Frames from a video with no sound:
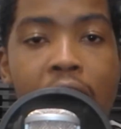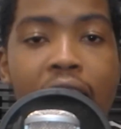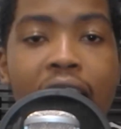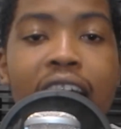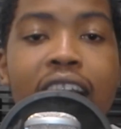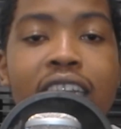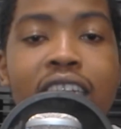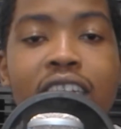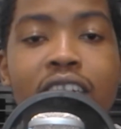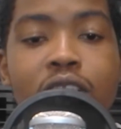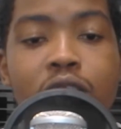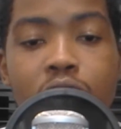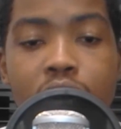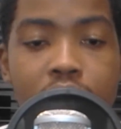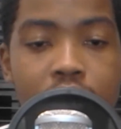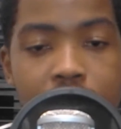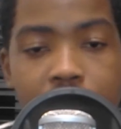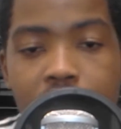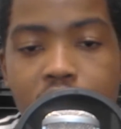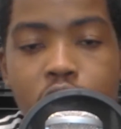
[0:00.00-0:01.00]
And
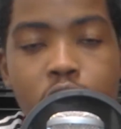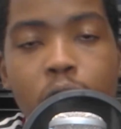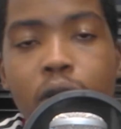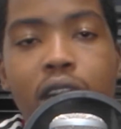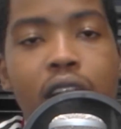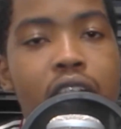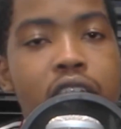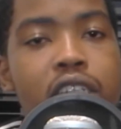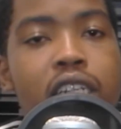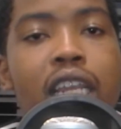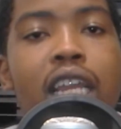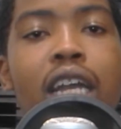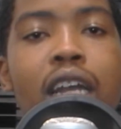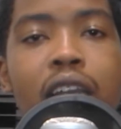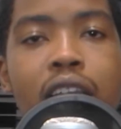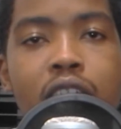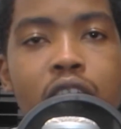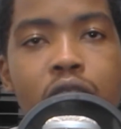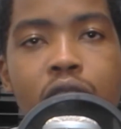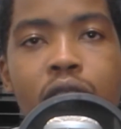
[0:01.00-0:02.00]
since you are not here,
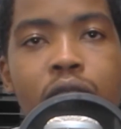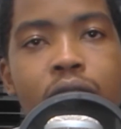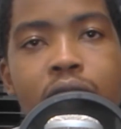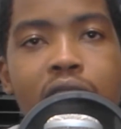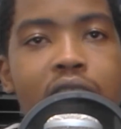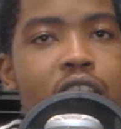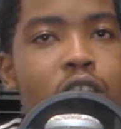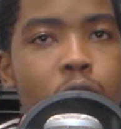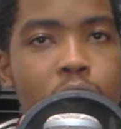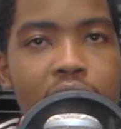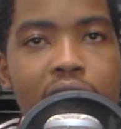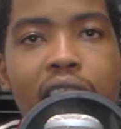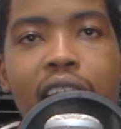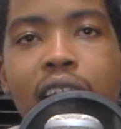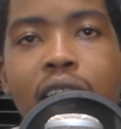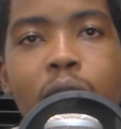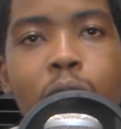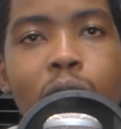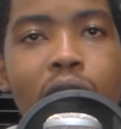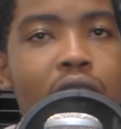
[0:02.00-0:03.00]
it's
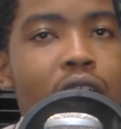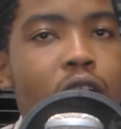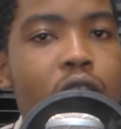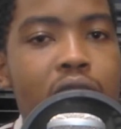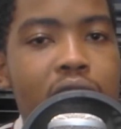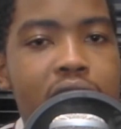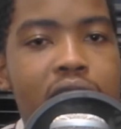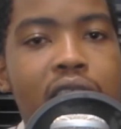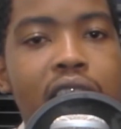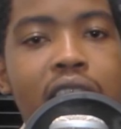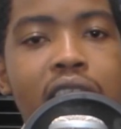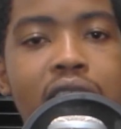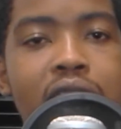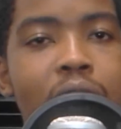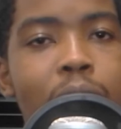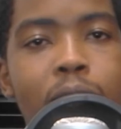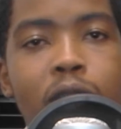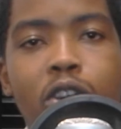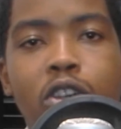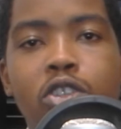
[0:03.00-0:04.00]
okay. We are not going to say
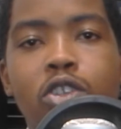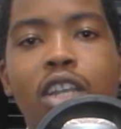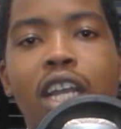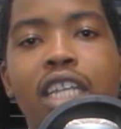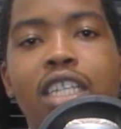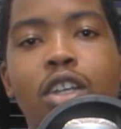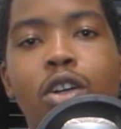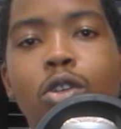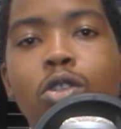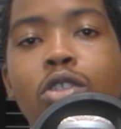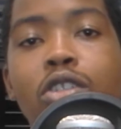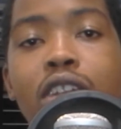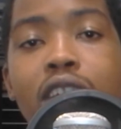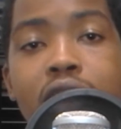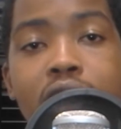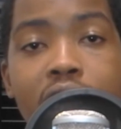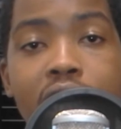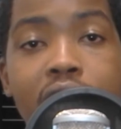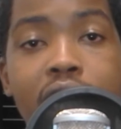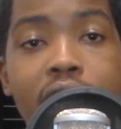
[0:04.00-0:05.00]
anything because you guys are also not
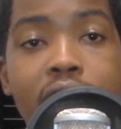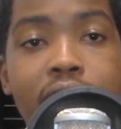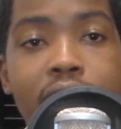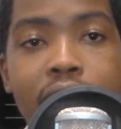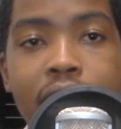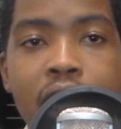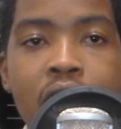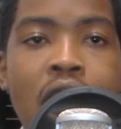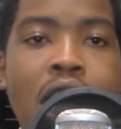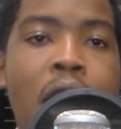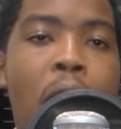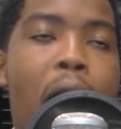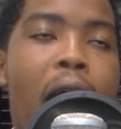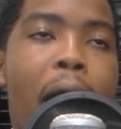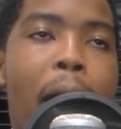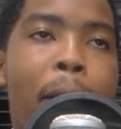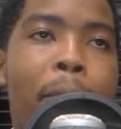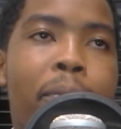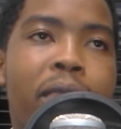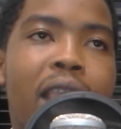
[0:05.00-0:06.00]
saying anything.
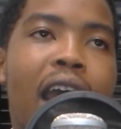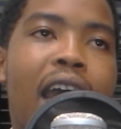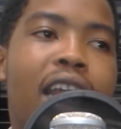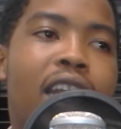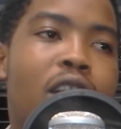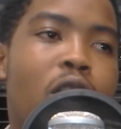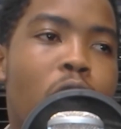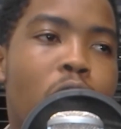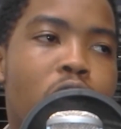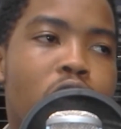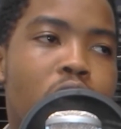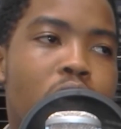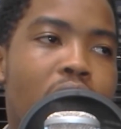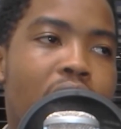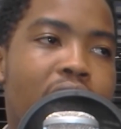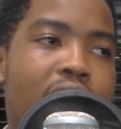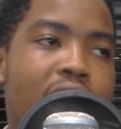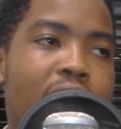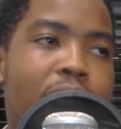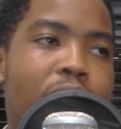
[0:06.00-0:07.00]
And also,
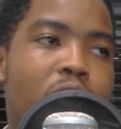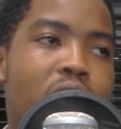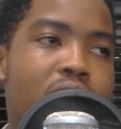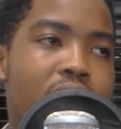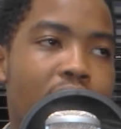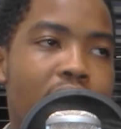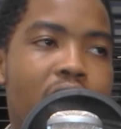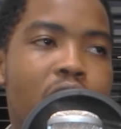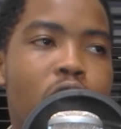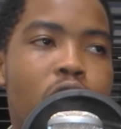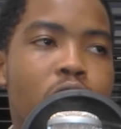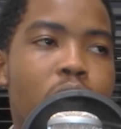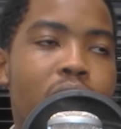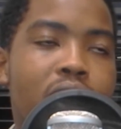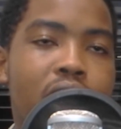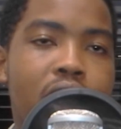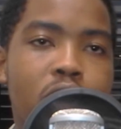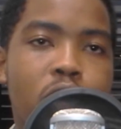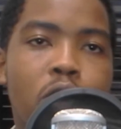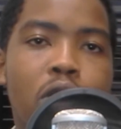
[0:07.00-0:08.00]
like, if you're studying also
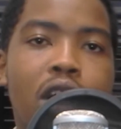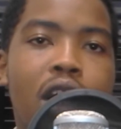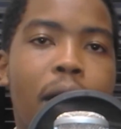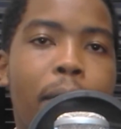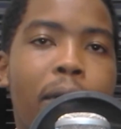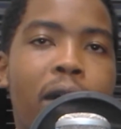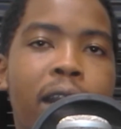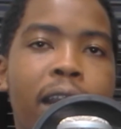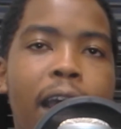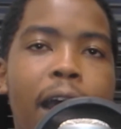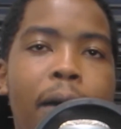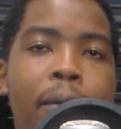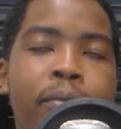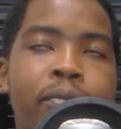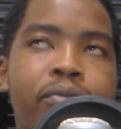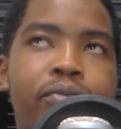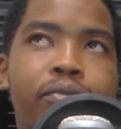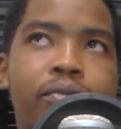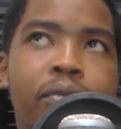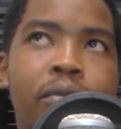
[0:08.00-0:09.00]
what they're talking about,
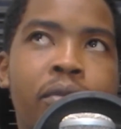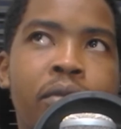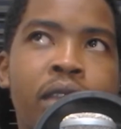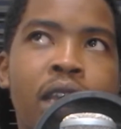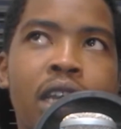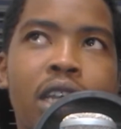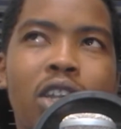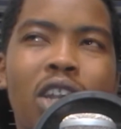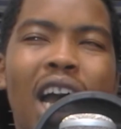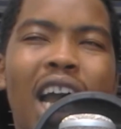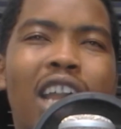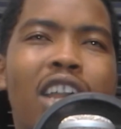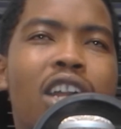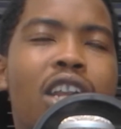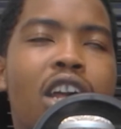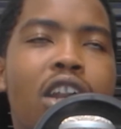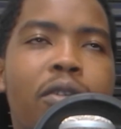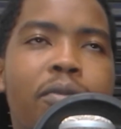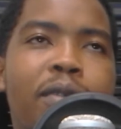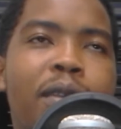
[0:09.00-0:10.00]
I hear a
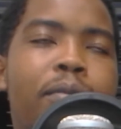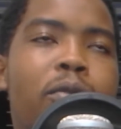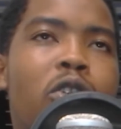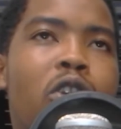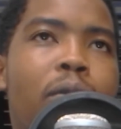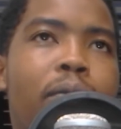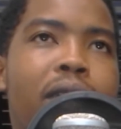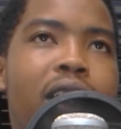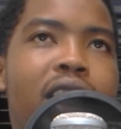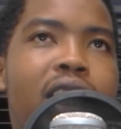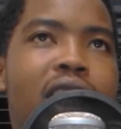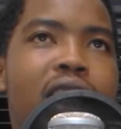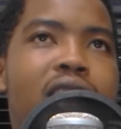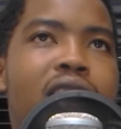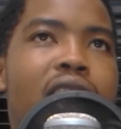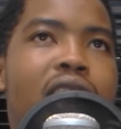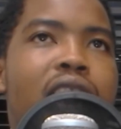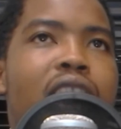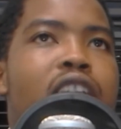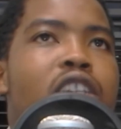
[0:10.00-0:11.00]
lot of people complaining and
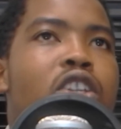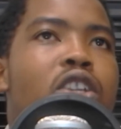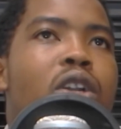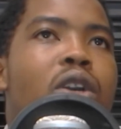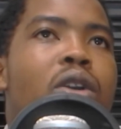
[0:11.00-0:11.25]
saying that,